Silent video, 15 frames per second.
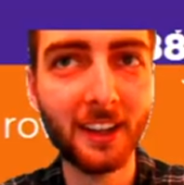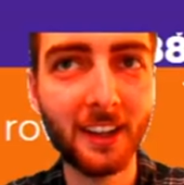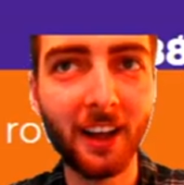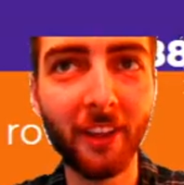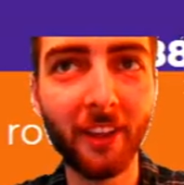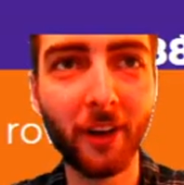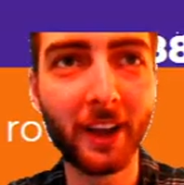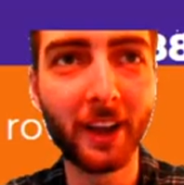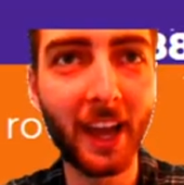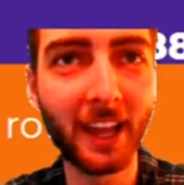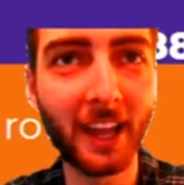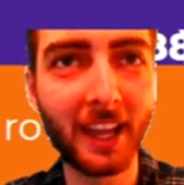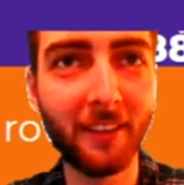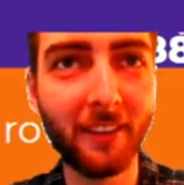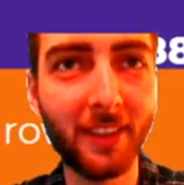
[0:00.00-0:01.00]
Although I kind of
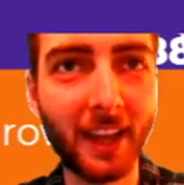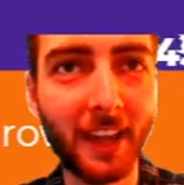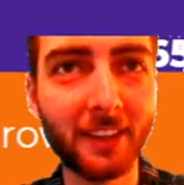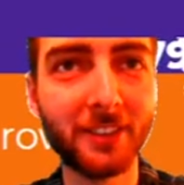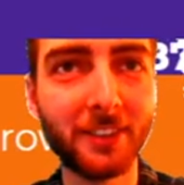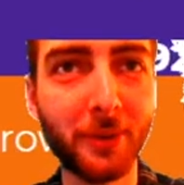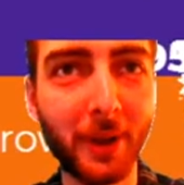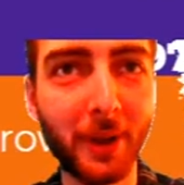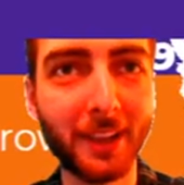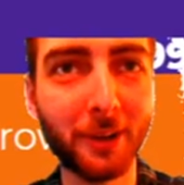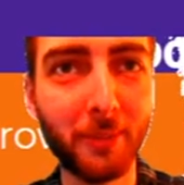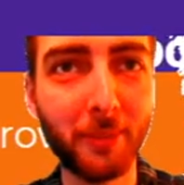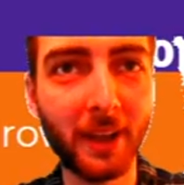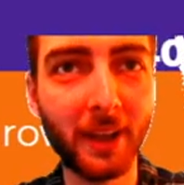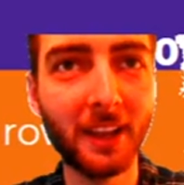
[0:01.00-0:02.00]
gave the answer away a little
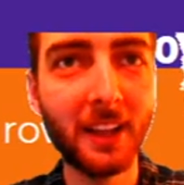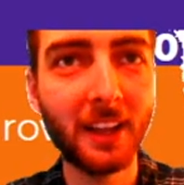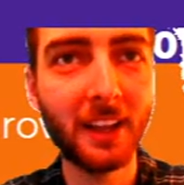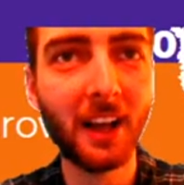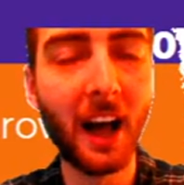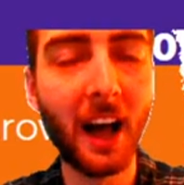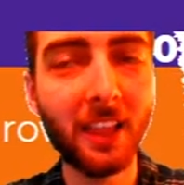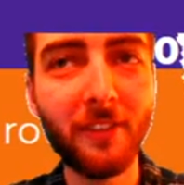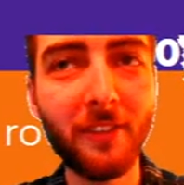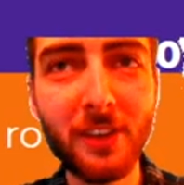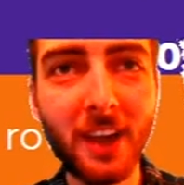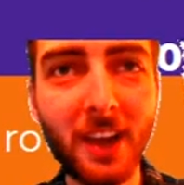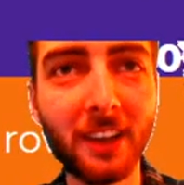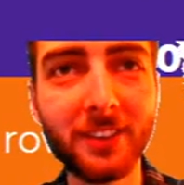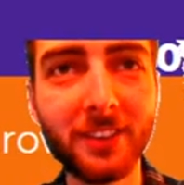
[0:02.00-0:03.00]
bit. I love that you
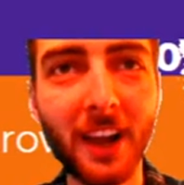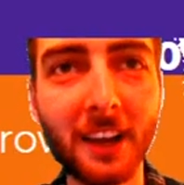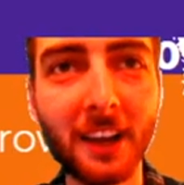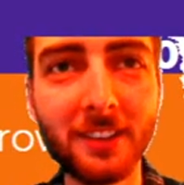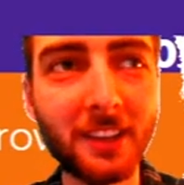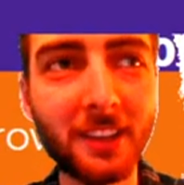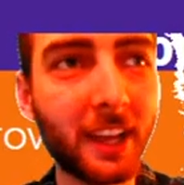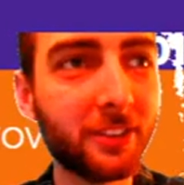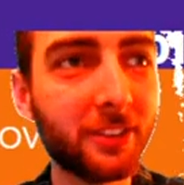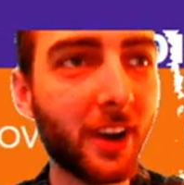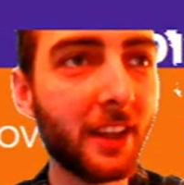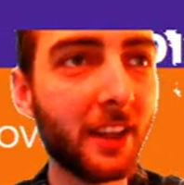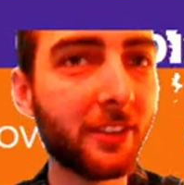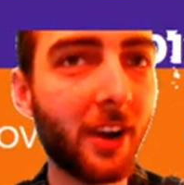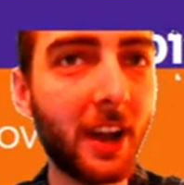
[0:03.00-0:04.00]
guys are actually like trying
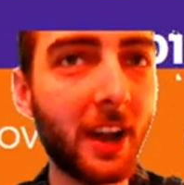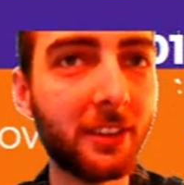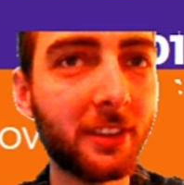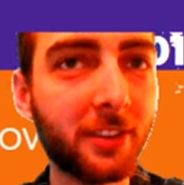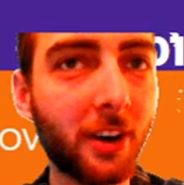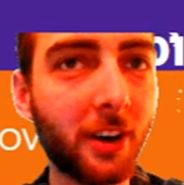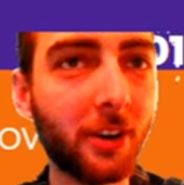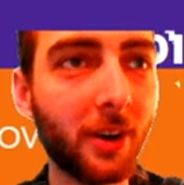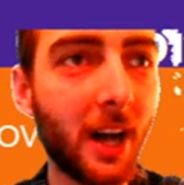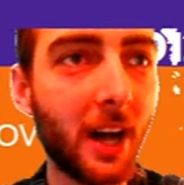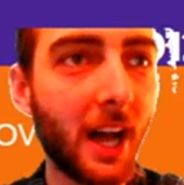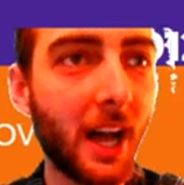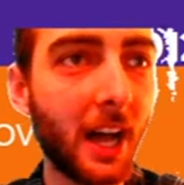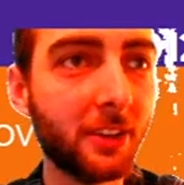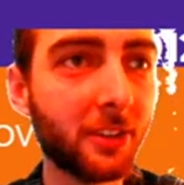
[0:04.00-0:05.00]
this. All right,
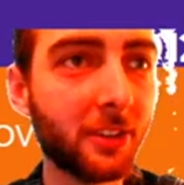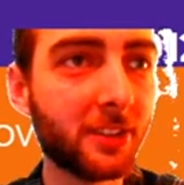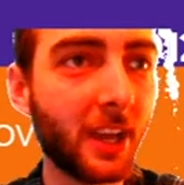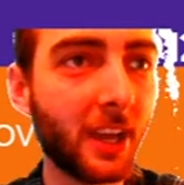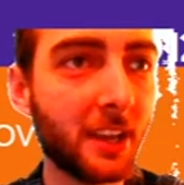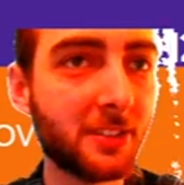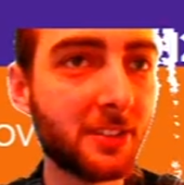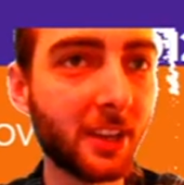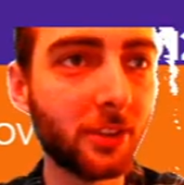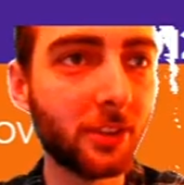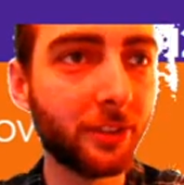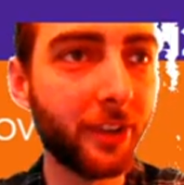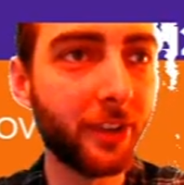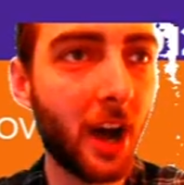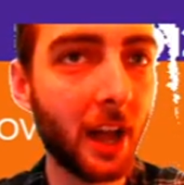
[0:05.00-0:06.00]
so just a single
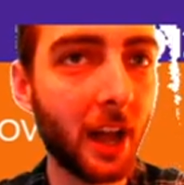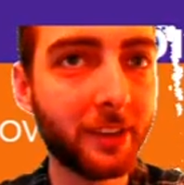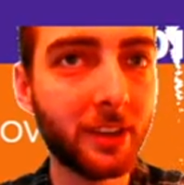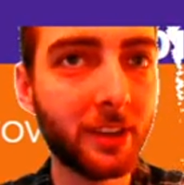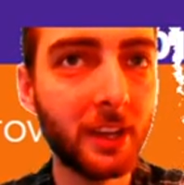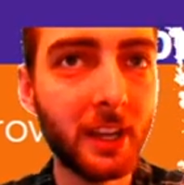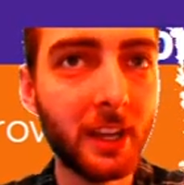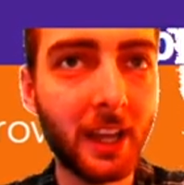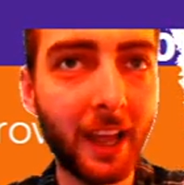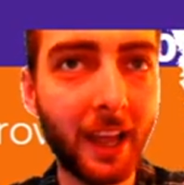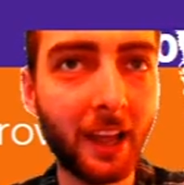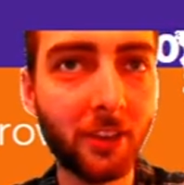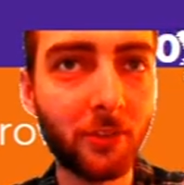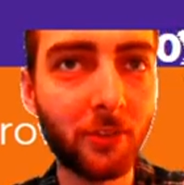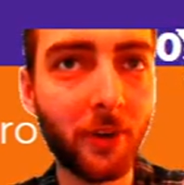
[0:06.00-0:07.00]
dot
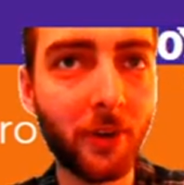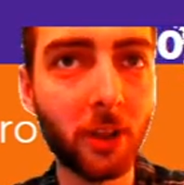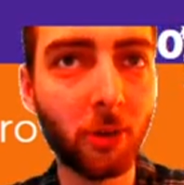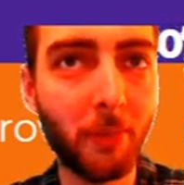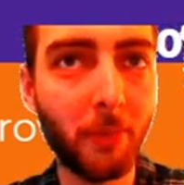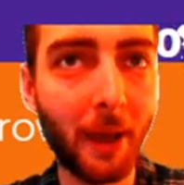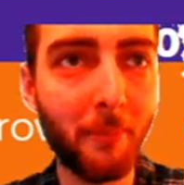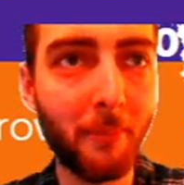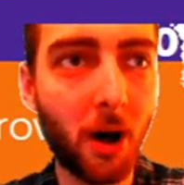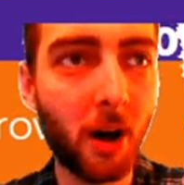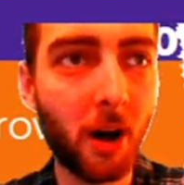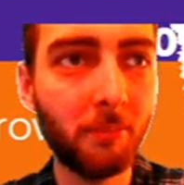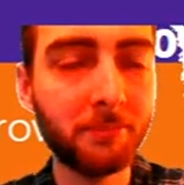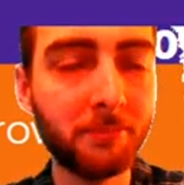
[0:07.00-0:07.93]
is followed by mom.